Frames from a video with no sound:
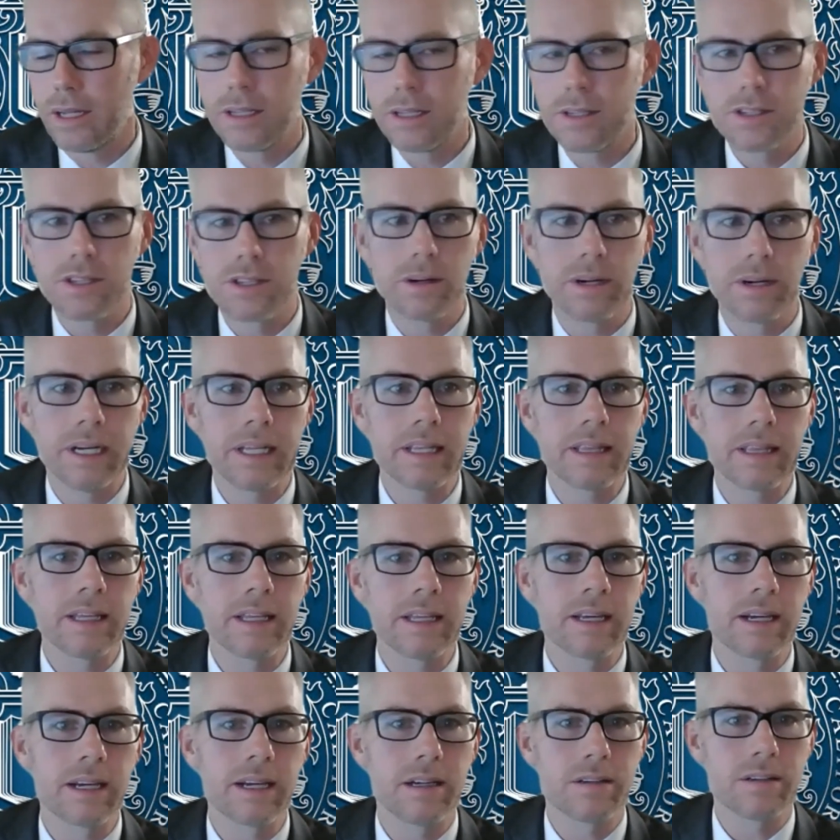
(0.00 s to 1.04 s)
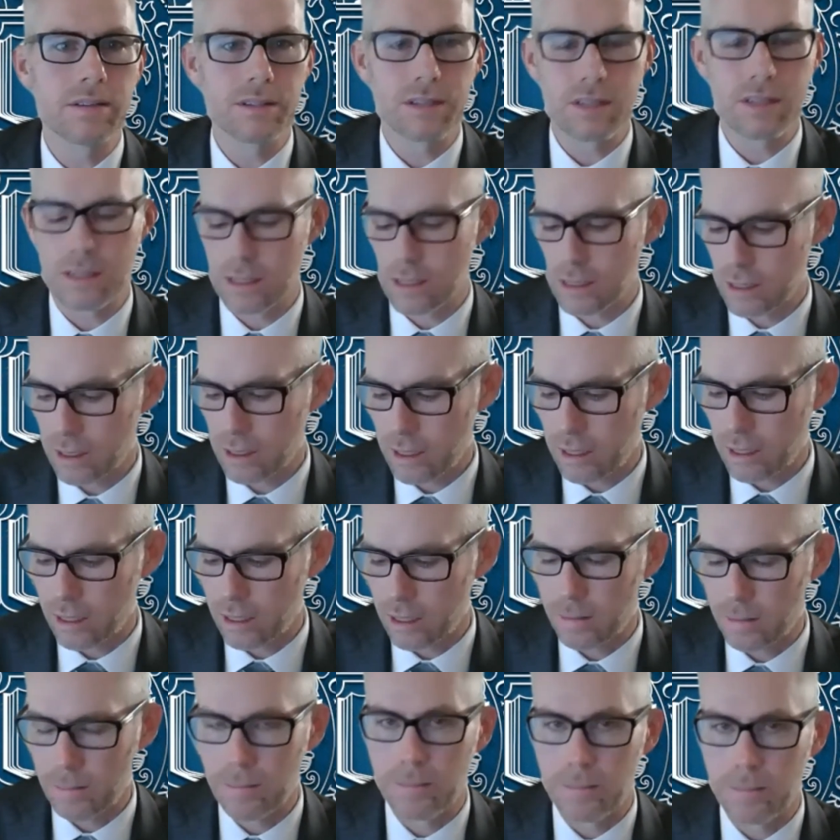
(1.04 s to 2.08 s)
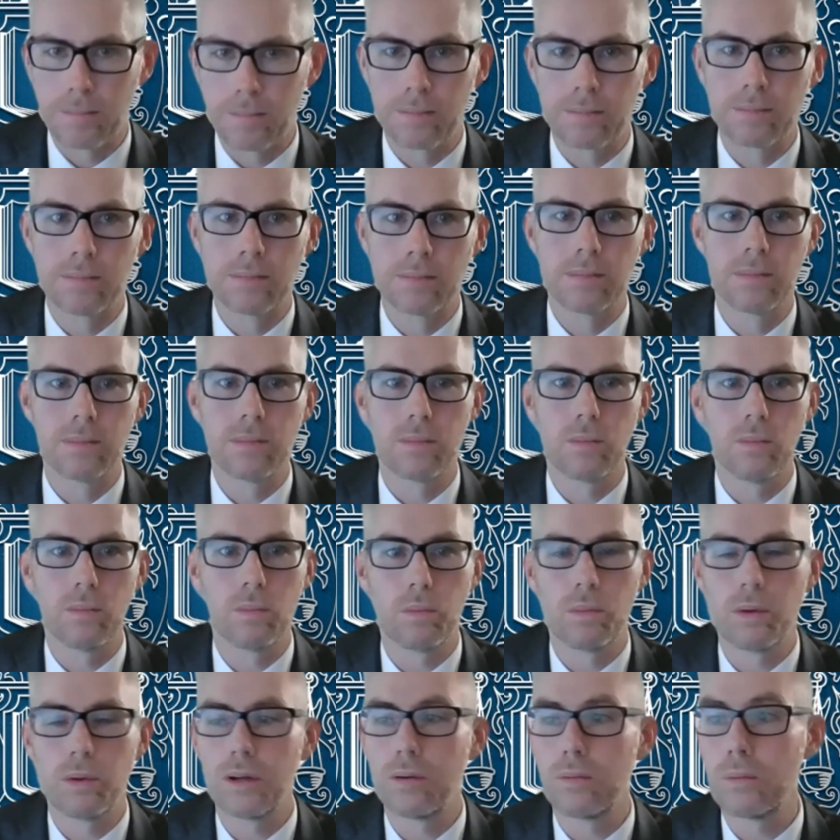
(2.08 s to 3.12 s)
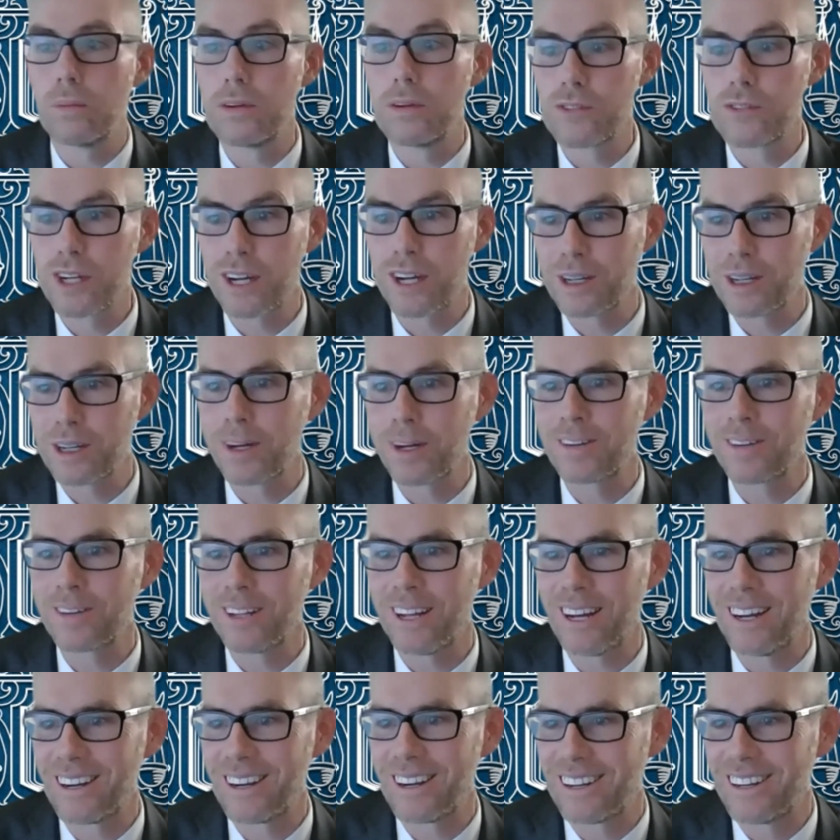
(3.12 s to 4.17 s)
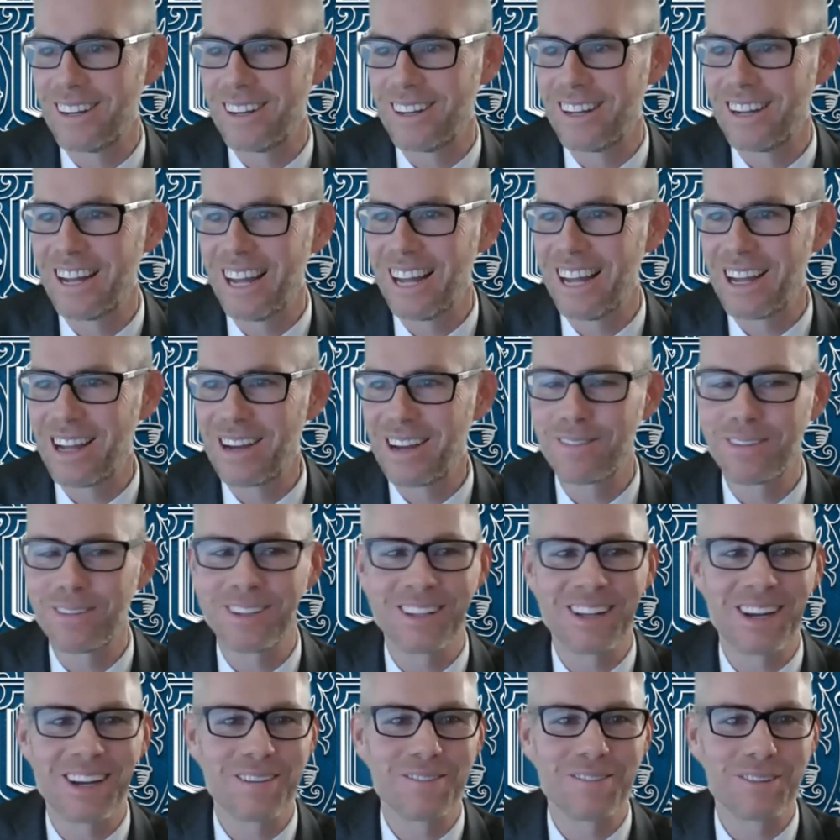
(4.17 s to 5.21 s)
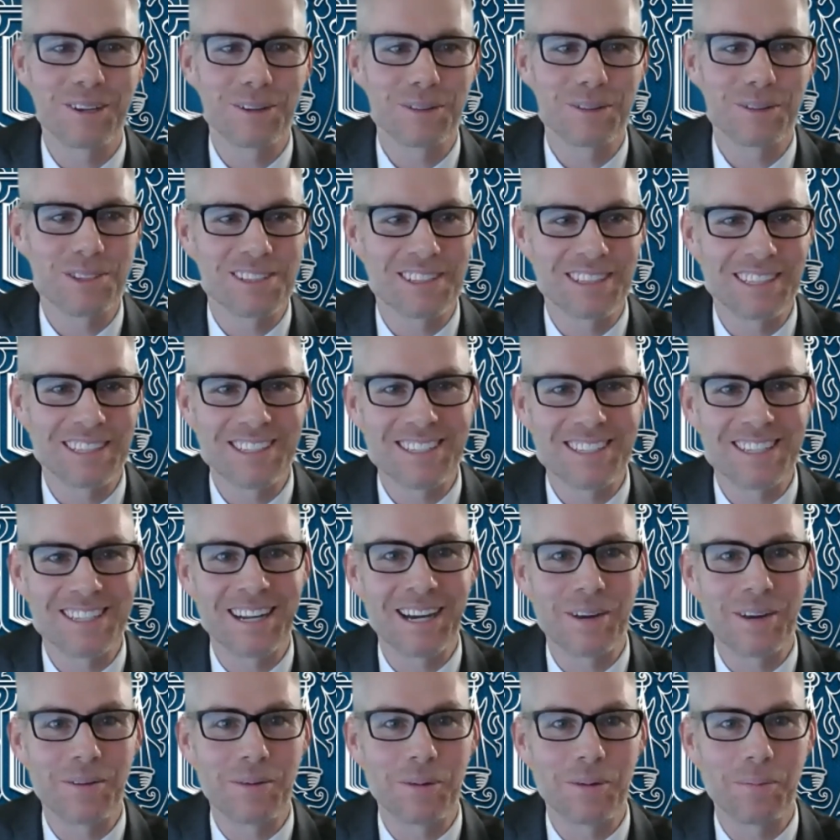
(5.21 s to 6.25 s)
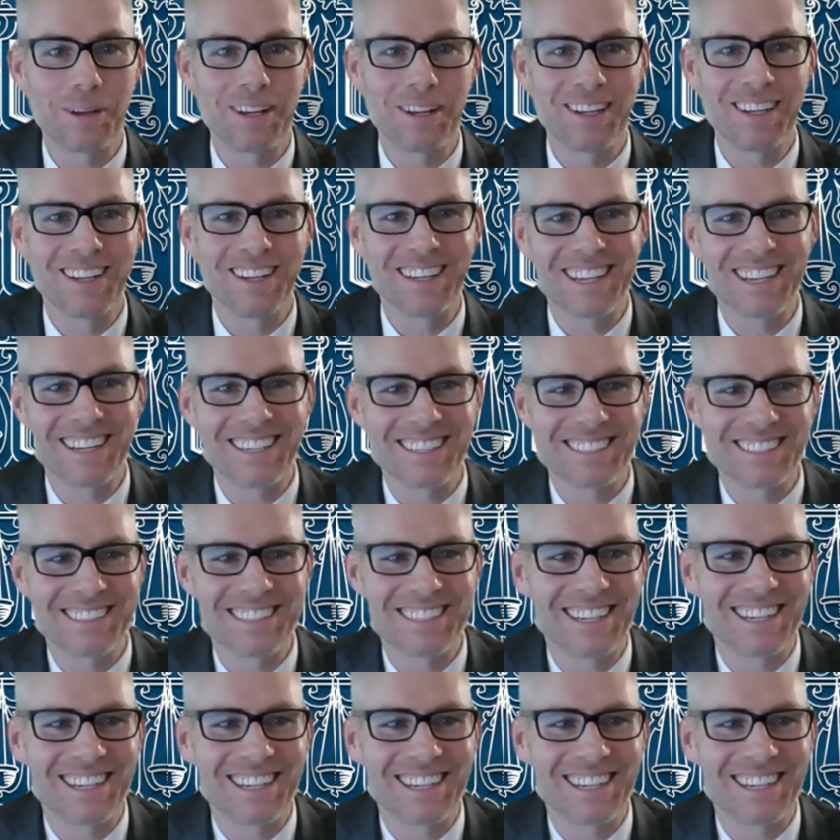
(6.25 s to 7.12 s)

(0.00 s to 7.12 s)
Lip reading: Is there anything else? We've talked about a lot. I have a lot of notes. Lisa and I will be getting